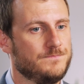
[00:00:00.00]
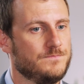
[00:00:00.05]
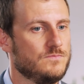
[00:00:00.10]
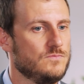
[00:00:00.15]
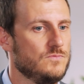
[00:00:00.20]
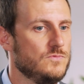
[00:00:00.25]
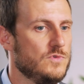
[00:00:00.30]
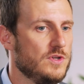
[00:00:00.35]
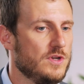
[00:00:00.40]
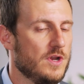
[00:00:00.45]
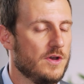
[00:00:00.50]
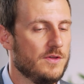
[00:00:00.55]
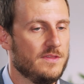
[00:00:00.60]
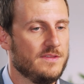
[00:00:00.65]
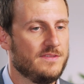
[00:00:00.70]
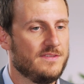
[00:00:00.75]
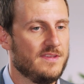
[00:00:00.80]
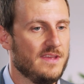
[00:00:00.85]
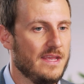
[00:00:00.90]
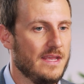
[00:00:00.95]
the
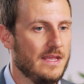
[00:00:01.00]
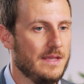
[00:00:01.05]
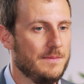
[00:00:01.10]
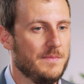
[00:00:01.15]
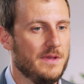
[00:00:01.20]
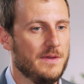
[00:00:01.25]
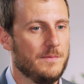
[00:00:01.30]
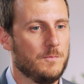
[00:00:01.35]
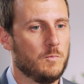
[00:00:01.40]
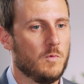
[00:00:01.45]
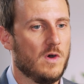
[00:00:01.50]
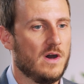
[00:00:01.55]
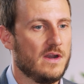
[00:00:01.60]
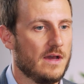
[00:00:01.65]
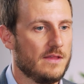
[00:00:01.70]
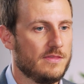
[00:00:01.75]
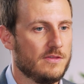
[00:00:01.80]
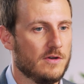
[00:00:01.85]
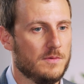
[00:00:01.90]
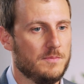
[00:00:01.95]
team and what I
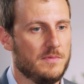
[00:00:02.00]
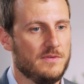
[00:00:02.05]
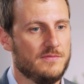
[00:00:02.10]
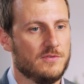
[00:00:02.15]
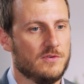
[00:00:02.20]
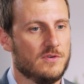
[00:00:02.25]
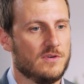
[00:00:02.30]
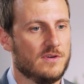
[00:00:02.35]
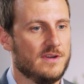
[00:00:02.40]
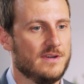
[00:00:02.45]
thought before,